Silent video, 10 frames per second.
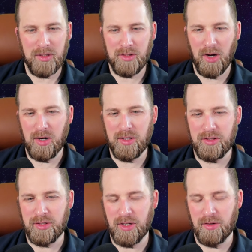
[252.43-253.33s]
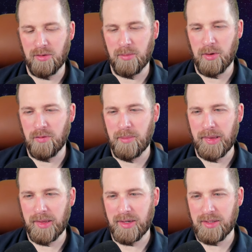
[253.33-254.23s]
Sauron is just going to remove
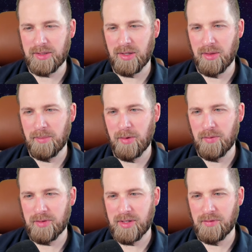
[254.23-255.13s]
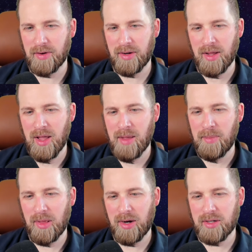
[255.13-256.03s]
abilities, so the move is different.
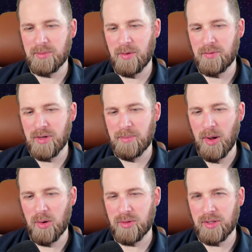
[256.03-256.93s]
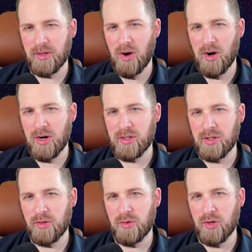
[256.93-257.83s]
Polaris moves an opposing card,
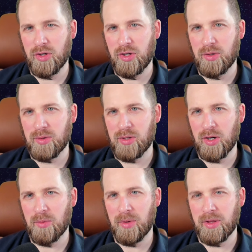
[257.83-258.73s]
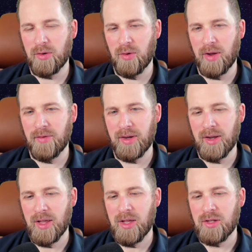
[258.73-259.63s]
so you could use her with Kraven.
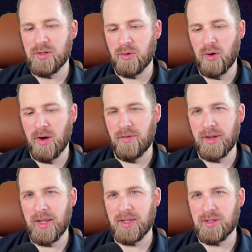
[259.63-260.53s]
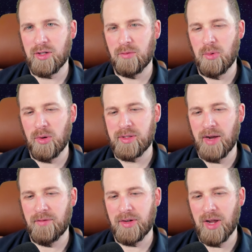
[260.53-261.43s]
So Kraven gets 2 points
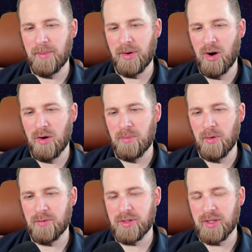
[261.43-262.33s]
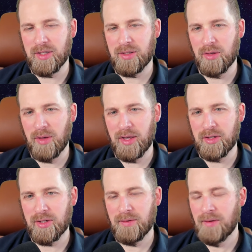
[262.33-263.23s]
every time a card moves to his
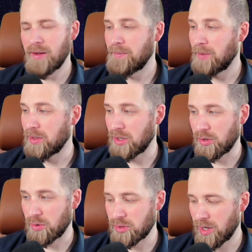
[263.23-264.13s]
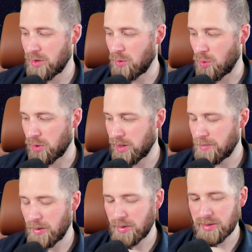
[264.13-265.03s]
location. It's on your side or the
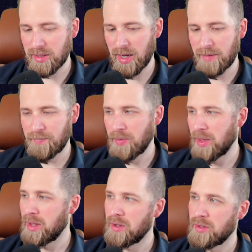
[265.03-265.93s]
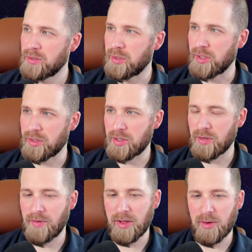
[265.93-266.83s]
opponent's side. So he gets
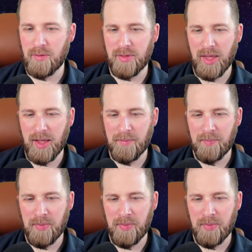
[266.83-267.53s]
good value off of that.